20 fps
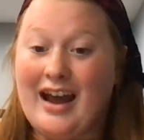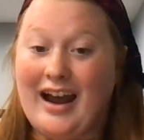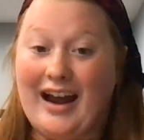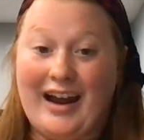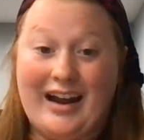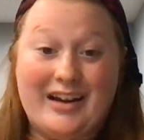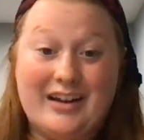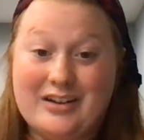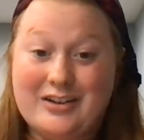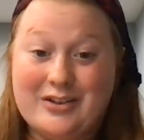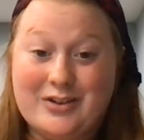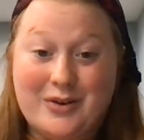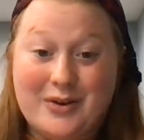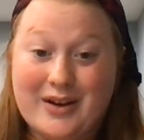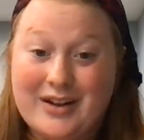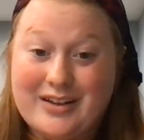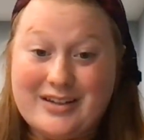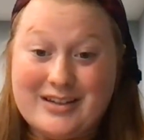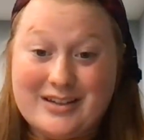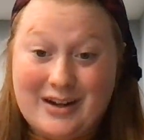I
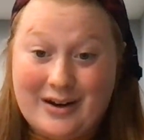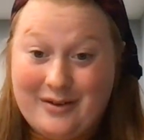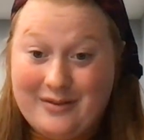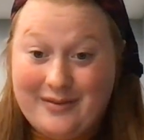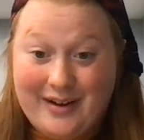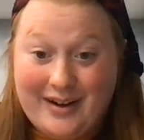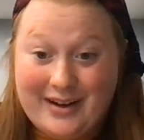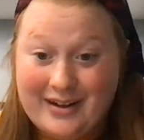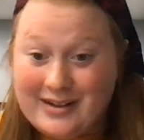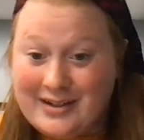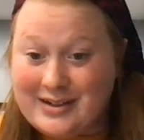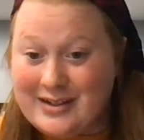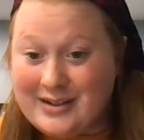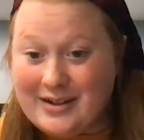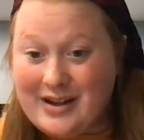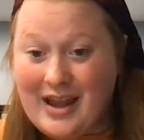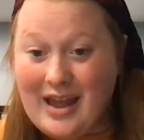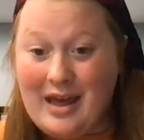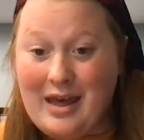enjoy it so much.